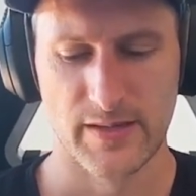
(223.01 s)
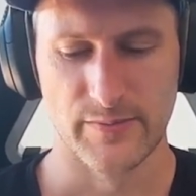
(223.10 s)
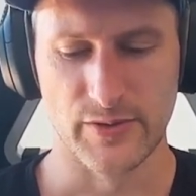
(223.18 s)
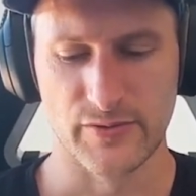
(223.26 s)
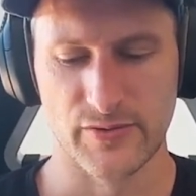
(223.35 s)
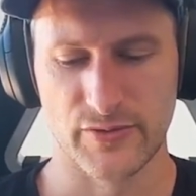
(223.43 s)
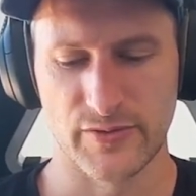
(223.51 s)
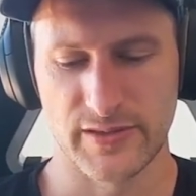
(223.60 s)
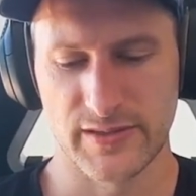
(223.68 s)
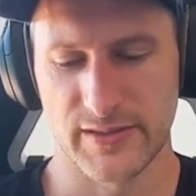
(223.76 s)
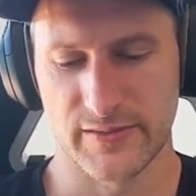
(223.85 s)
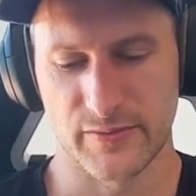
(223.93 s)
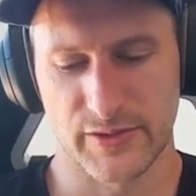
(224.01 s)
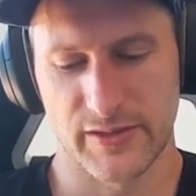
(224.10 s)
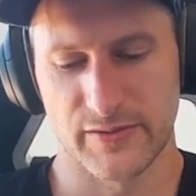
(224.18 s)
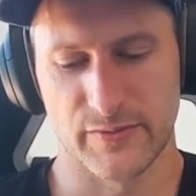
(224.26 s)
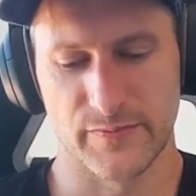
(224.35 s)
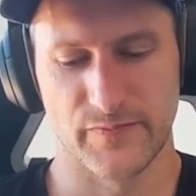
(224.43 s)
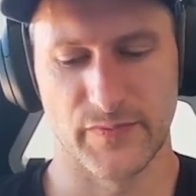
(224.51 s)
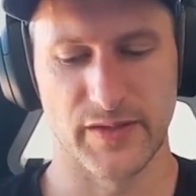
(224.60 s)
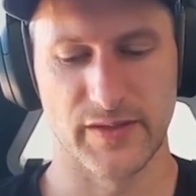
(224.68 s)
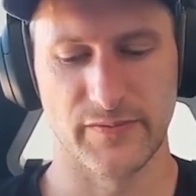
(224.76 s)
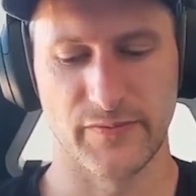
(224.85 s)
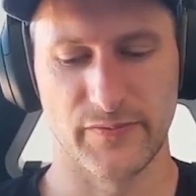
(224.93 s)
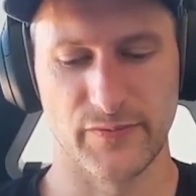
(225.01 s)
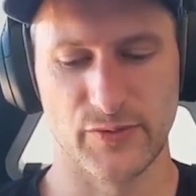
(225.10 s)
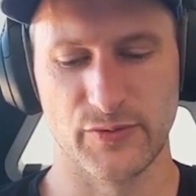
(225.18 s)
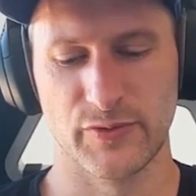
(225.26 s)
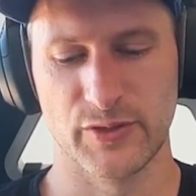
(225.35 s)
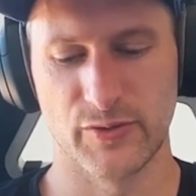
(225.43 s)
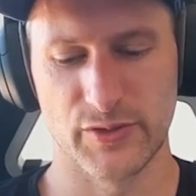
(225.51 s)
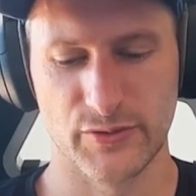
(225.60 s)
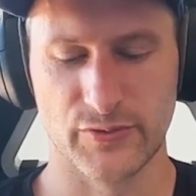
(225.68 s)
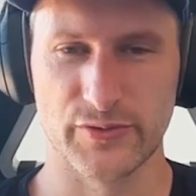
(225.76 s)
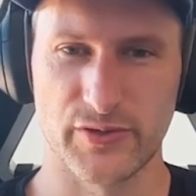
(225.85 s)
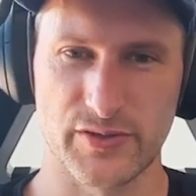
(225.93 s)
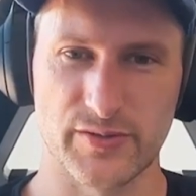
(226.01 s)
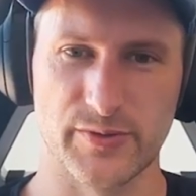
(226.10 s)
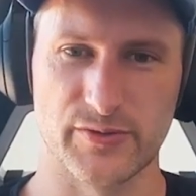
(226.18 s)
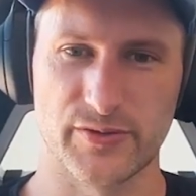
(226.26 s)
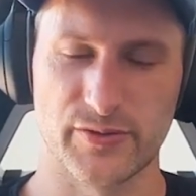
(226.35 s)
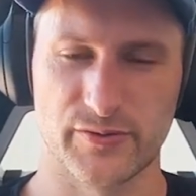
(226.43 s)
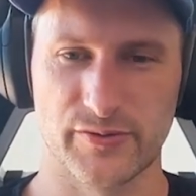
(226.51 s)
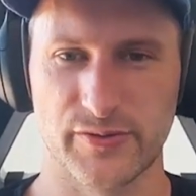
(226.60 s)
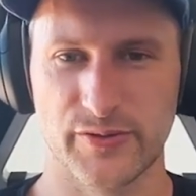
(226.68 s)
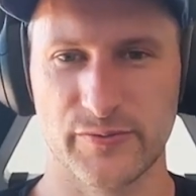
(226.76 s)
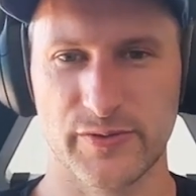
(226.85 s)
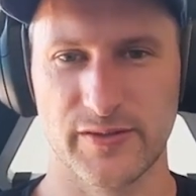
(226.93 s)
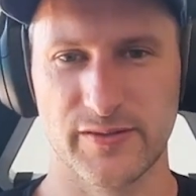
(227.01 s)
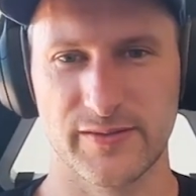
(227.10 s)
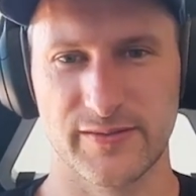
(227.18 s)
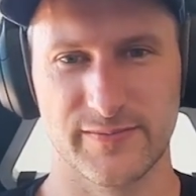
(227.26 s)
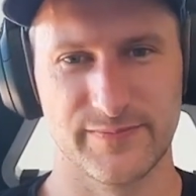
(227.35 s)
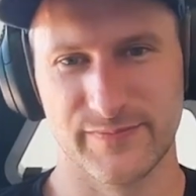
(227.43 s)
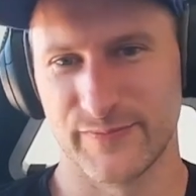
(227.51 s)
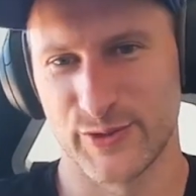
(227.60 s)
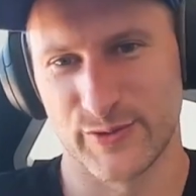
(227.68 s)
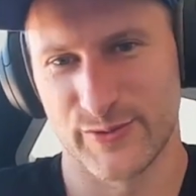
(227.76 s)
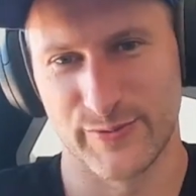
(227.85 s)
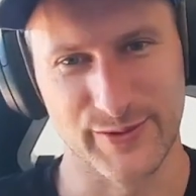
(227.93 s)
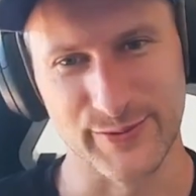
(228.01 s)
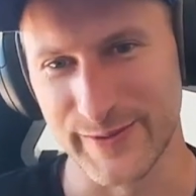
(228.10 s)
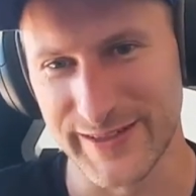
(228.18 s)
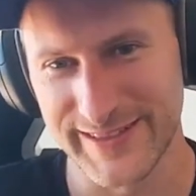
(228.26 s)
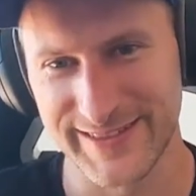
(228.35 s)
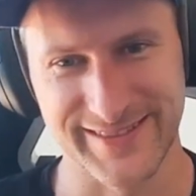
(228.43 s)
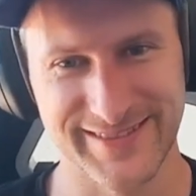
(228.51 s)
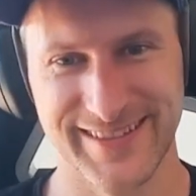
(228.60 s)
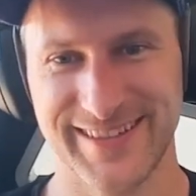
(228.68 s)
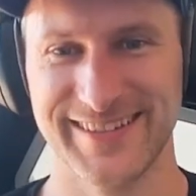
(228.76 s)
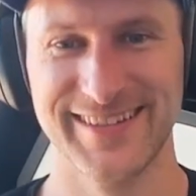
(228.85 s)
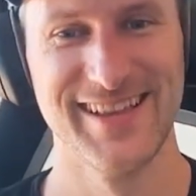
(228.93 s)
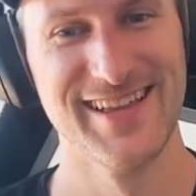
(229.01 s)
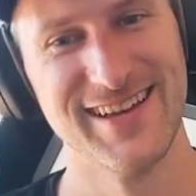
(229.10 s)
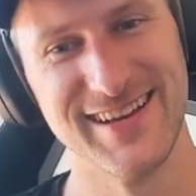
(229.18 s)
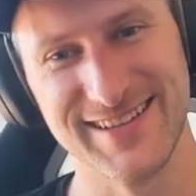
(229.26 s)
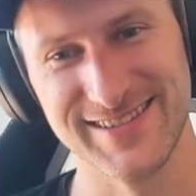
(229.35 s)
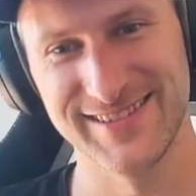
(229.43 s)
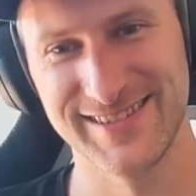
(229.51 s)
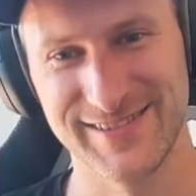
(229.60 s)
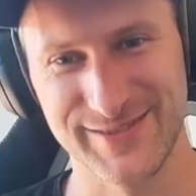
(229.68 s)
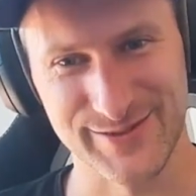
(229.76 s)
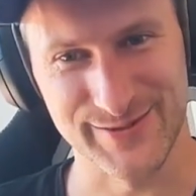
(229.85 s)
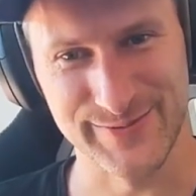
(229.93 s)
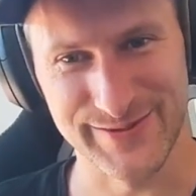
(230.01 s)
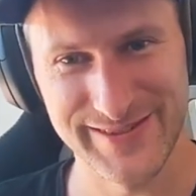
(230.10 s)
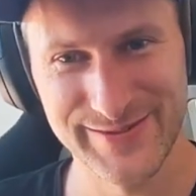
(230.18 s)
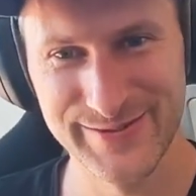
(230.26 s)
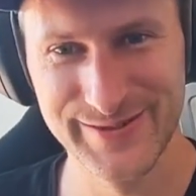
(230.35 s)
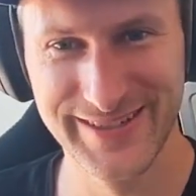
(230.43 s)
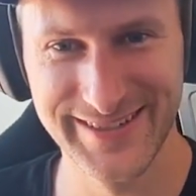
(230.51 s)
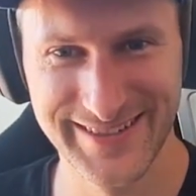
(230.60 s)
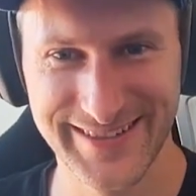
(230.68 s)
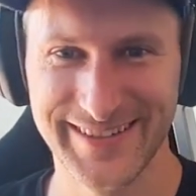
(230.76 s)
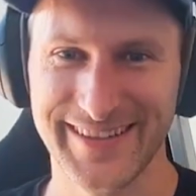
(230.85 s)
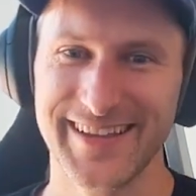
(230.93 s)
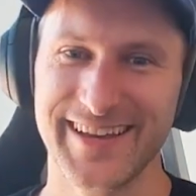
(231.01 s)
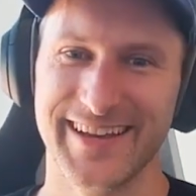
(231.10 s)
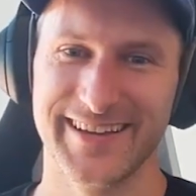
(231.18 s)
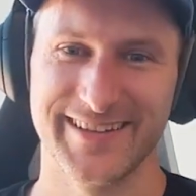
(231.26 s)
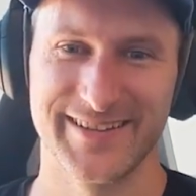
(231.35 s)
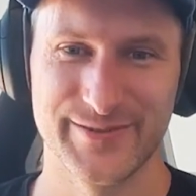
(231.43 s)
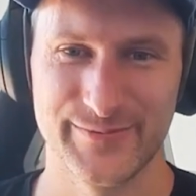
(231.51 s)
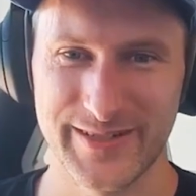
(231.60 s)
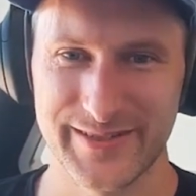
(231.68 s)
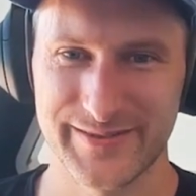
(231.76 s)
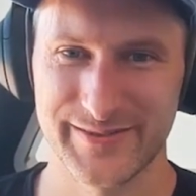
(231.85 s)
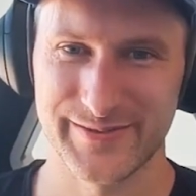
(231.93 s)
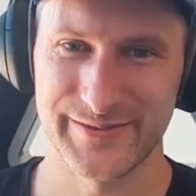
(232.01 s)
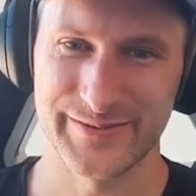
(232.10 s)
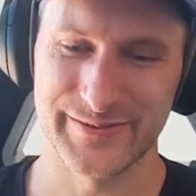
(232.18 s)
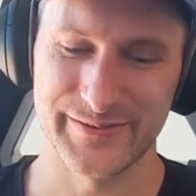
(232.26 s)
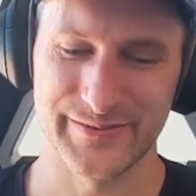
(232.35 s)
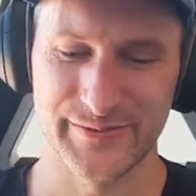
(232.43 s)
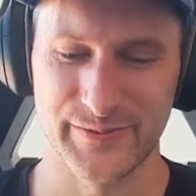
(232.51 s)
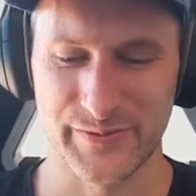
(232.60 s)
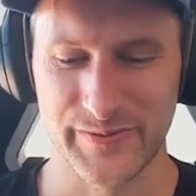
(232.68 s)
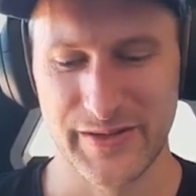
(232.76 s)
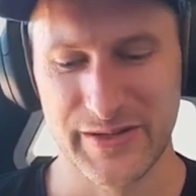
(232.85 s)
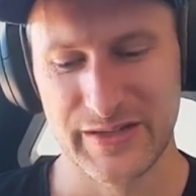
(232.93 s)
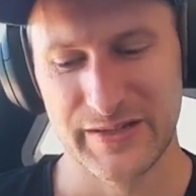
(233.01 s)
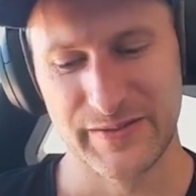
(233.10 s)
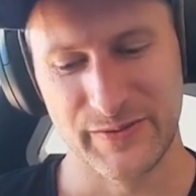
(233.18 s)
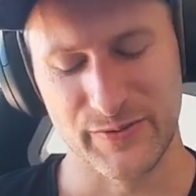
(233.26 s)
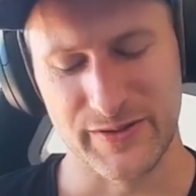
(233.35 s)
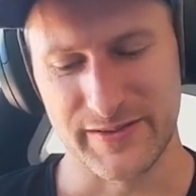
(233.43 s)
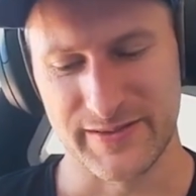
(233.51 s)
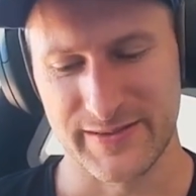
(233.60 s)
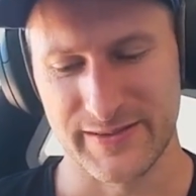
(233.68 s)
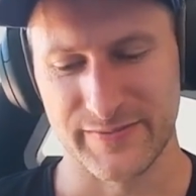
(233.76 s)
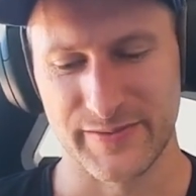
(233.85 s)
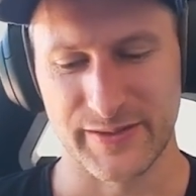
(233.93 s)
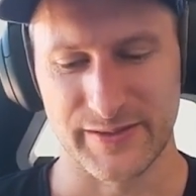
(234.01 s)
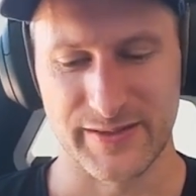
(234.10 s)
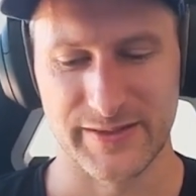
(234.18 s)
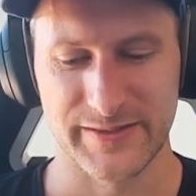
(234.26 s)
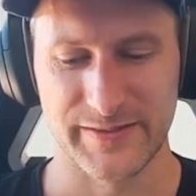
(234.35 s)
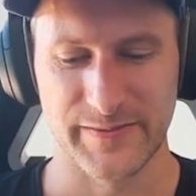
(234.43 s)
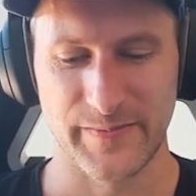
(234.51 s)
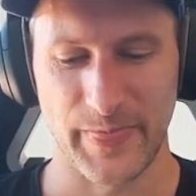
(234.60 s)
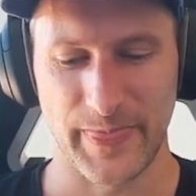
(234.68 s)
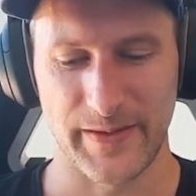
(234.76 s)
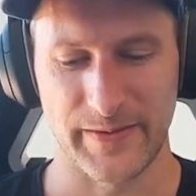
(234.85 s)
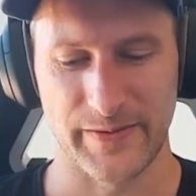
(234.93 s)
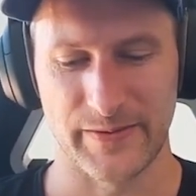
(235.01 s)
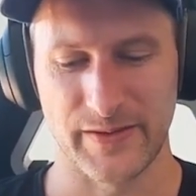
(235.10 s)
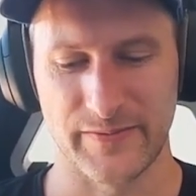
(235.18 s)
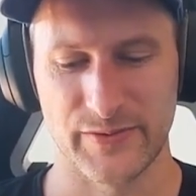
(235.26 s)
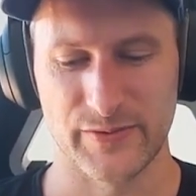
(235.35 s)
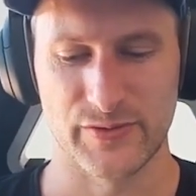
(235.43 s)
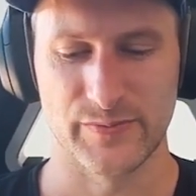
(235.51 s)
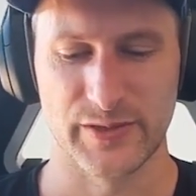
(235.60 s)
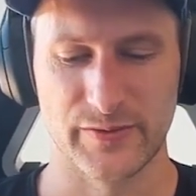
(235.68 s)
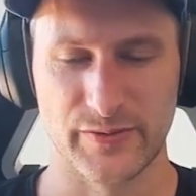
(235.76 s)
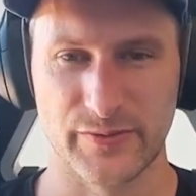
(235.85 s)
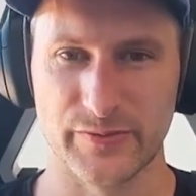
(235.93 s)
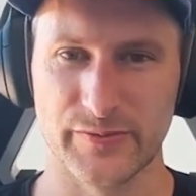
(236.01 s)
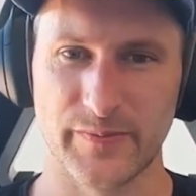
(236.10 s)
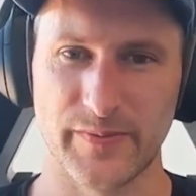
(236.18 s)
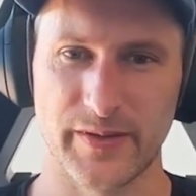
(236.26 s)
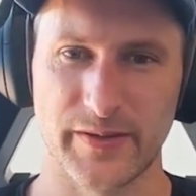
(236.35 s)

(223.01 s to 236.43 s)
But the idea is that, okay, if you will create your own customer, so you will just create a wallet, and this is customer zero, and the wallet go quite significantly after the Bitcoin law.